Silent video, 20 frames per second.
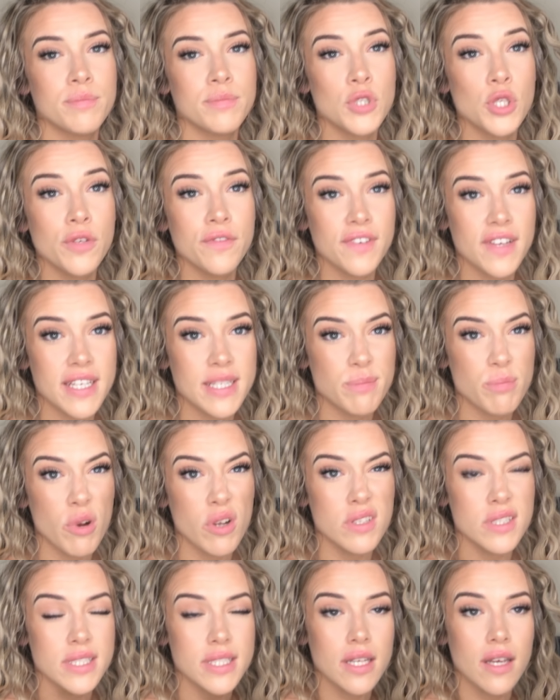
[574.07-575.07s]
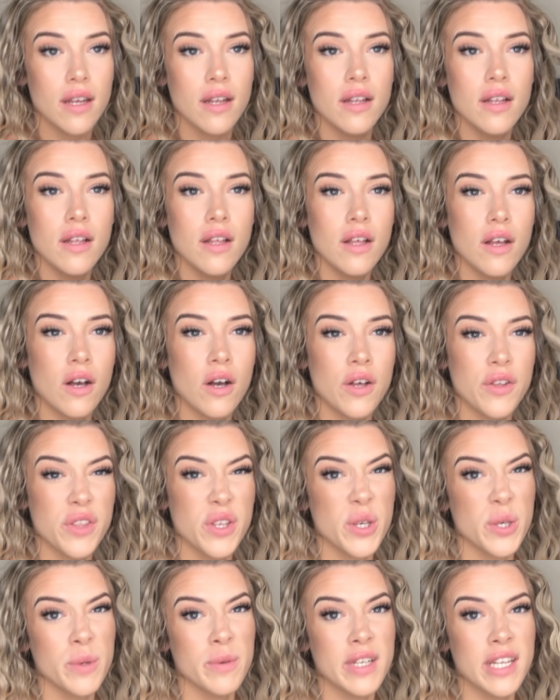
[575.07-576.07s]
Too Faced Bronzer or
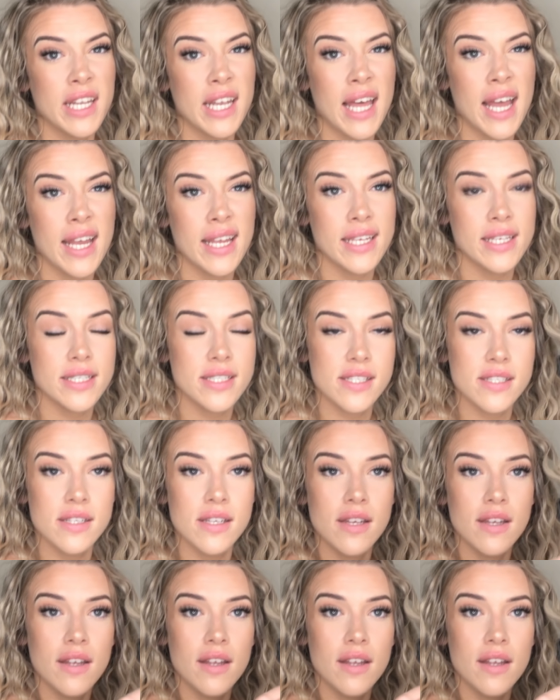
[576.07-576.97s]
the Hoola Light.